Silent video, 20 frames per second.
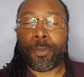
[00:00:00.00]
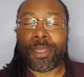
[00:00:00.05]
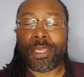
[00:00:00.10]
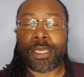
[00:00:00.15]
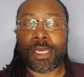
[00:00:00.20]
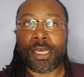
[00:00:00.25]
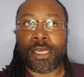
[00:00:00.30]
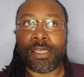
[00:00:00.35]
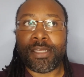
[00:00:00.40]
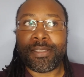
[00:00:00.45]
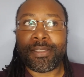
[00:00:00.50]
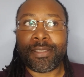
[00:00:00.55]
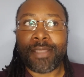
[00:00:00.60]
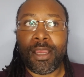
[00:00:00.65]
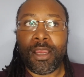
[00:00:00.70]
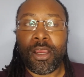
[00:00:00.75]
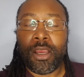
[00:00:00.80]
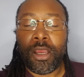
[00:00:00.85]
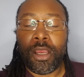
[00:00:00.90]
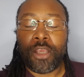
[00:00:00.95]
Because,
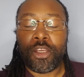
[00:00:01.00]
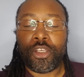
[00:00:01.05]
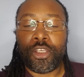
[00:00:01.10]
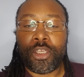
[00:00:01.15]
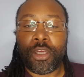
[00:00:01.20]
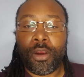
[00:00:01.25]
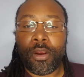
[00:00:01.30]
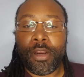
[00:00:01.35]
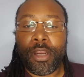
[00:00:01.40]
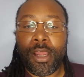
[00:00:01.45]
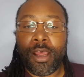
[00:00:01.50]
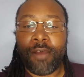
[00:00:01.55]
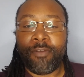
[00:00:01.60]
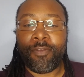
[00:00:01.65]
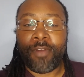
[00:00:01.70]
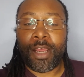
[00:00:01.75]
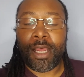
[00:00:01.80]
sure enough,